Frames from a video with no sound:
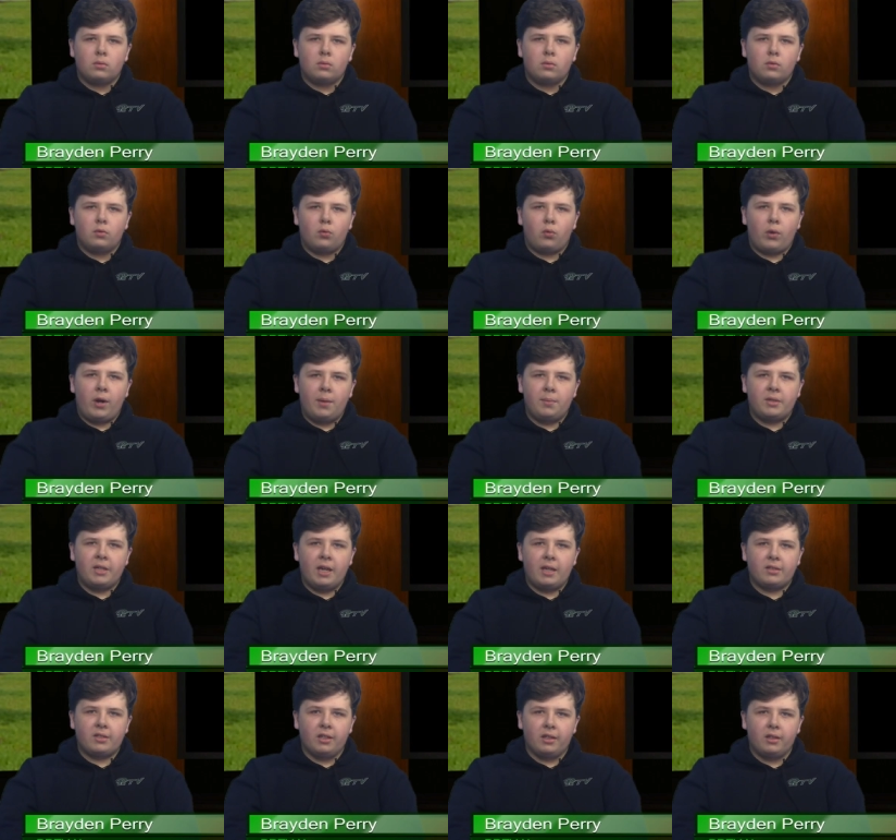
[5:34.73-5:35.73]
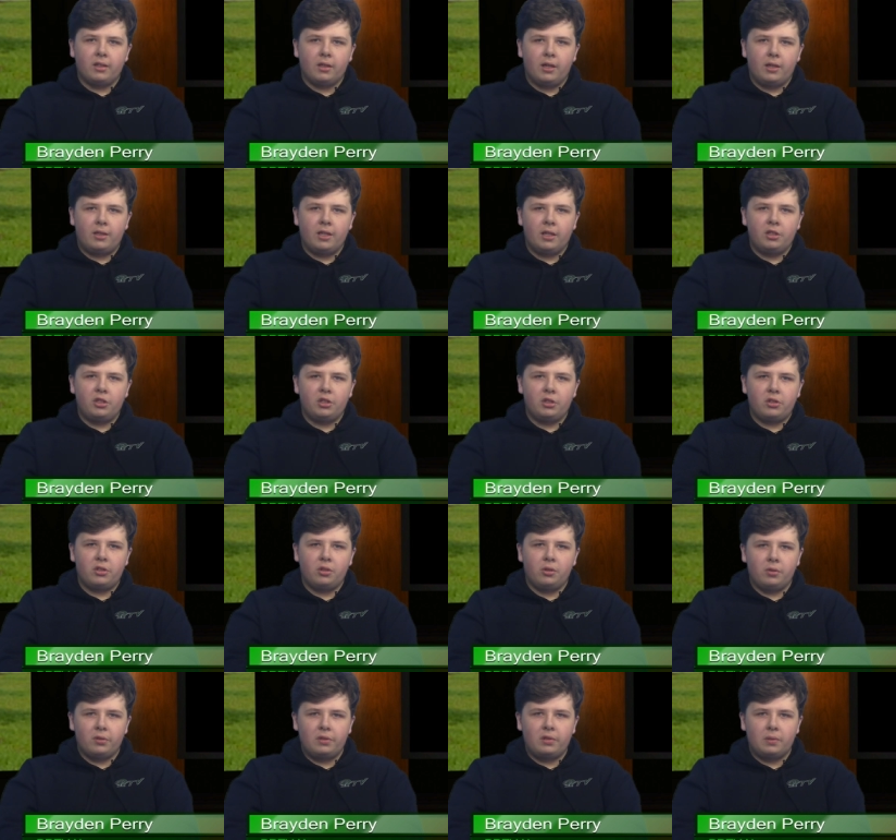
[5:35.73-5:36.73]
Ramtastic. Attention
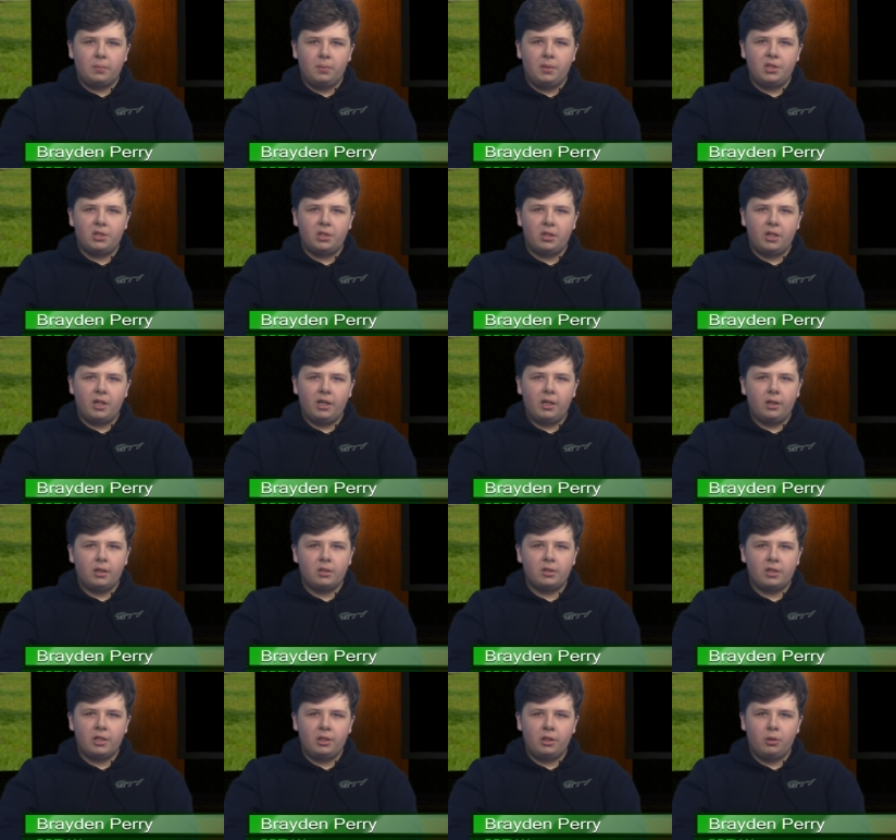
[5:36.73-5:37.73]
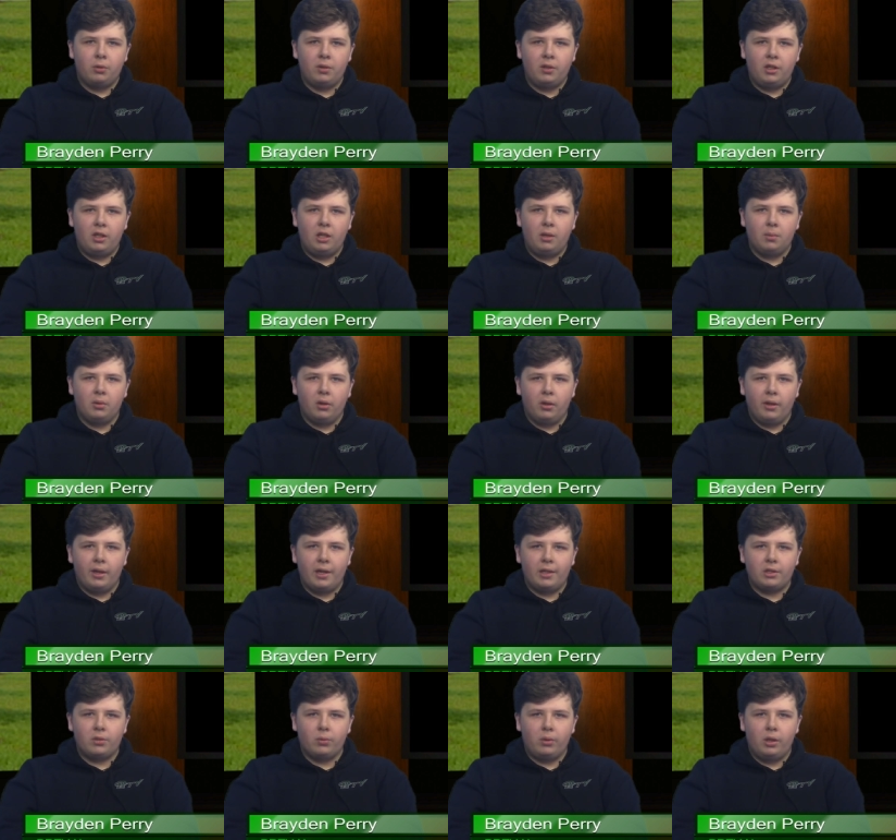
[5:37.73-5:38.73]
students, Mr. Kaler sent you an email
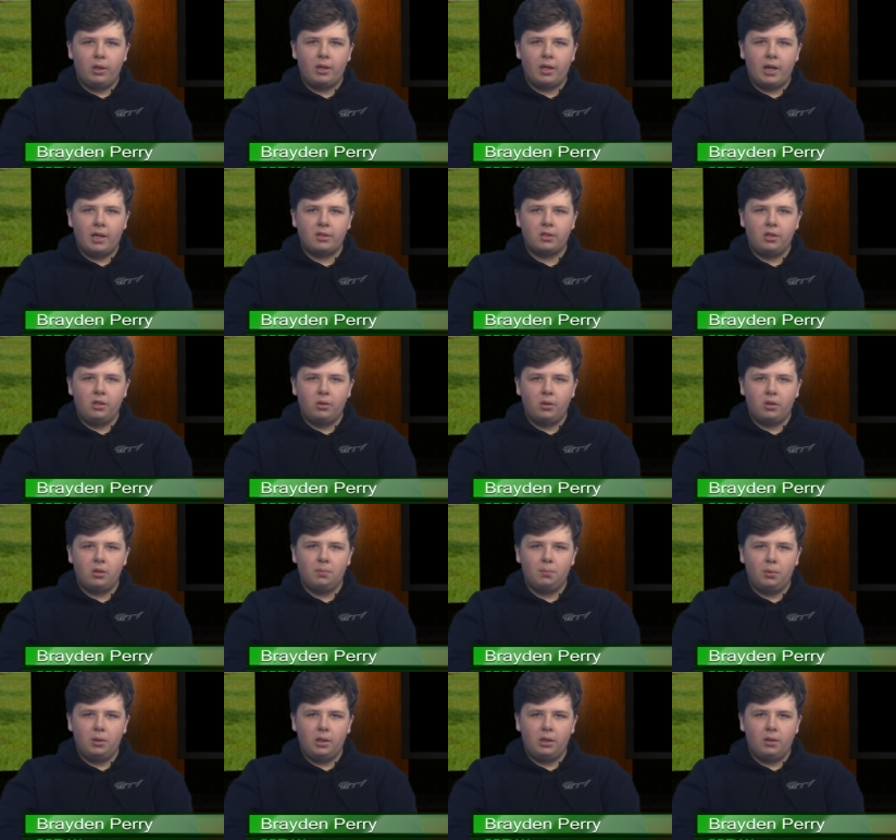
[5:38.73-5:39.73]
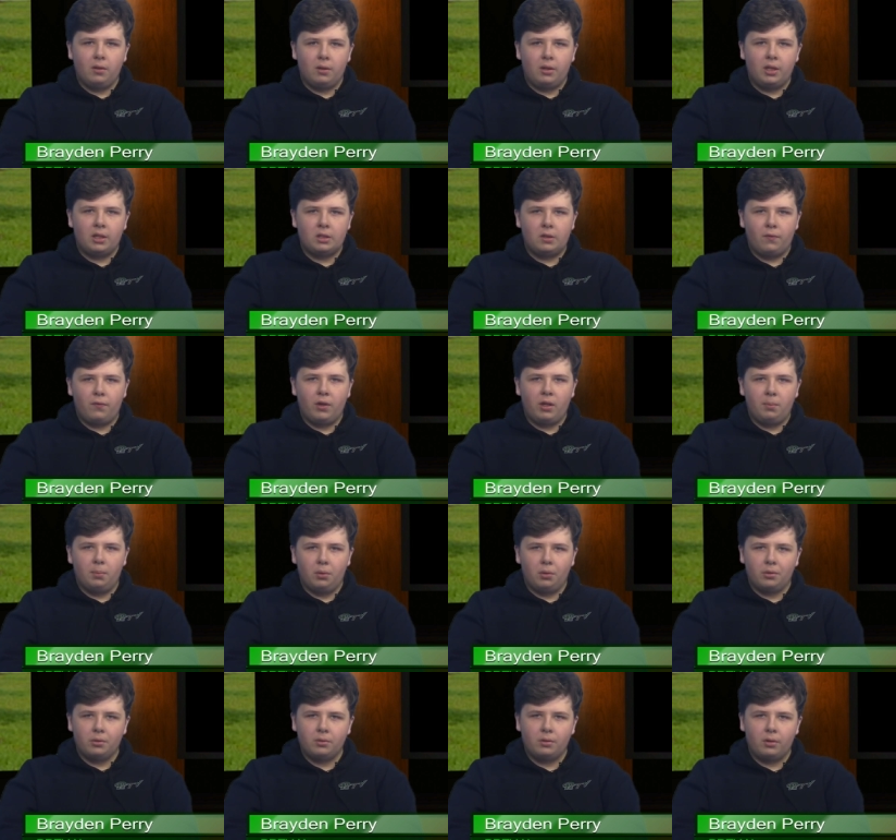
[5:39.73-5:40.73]
last week asking you to complete the next fun
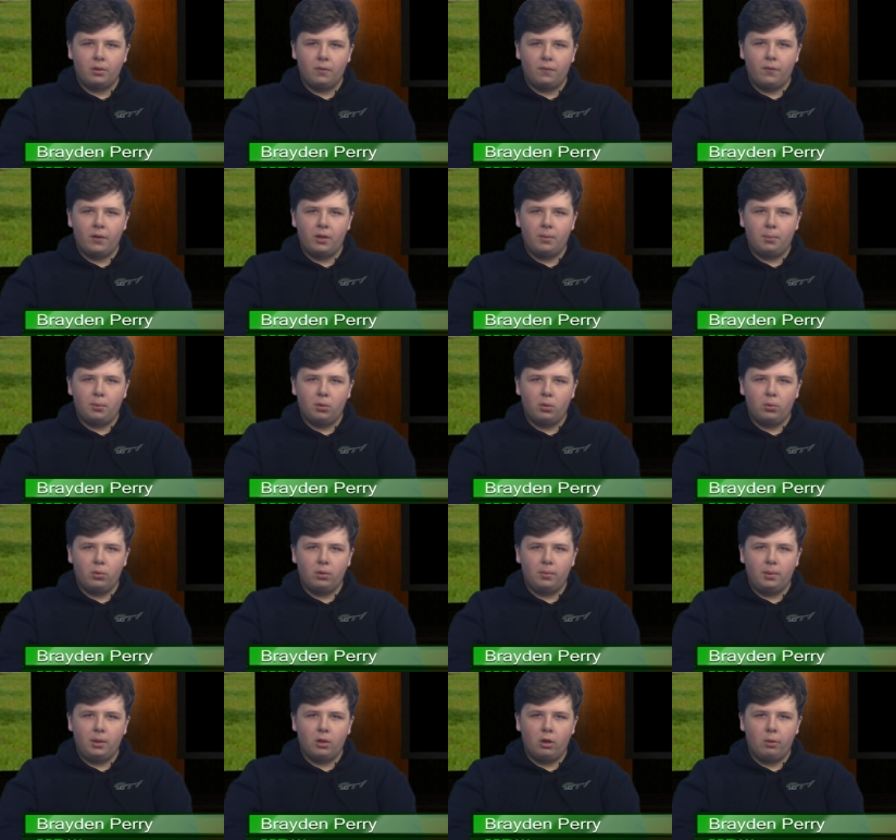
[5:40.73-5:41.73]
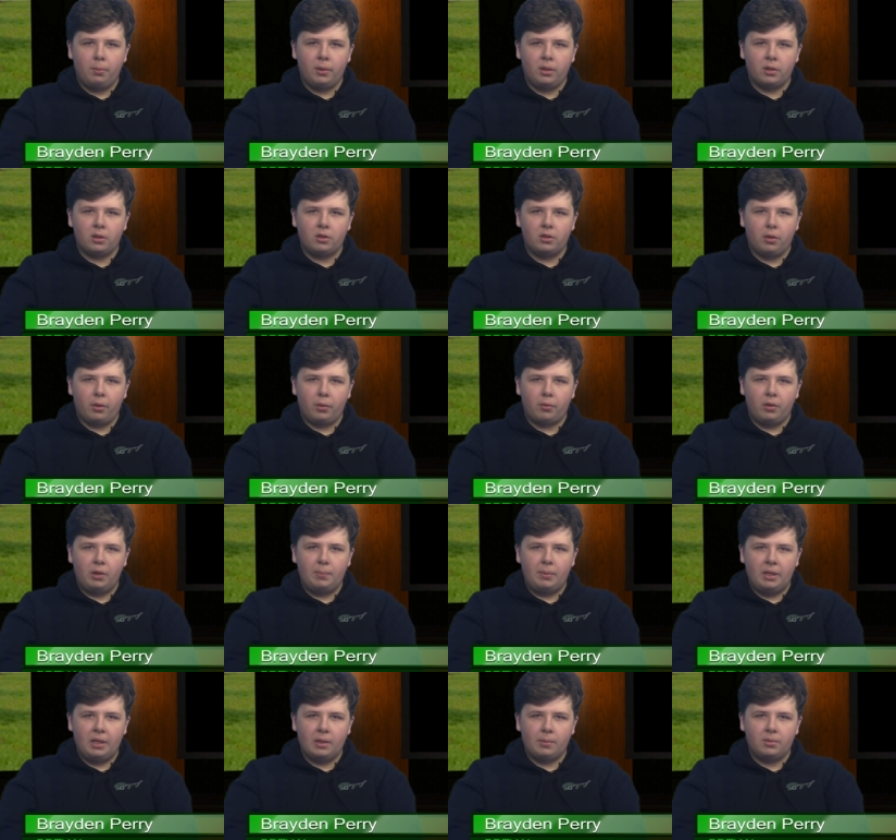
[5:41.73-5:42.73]
pool. The fun pool will be open until 3
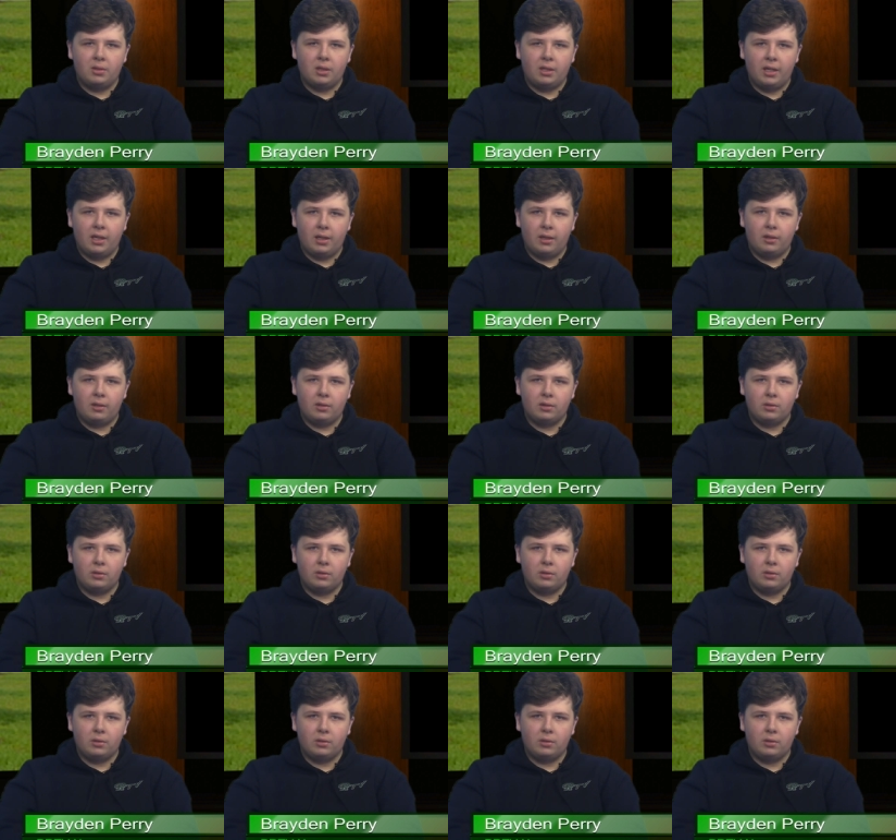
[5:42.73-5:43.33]
p.m. today.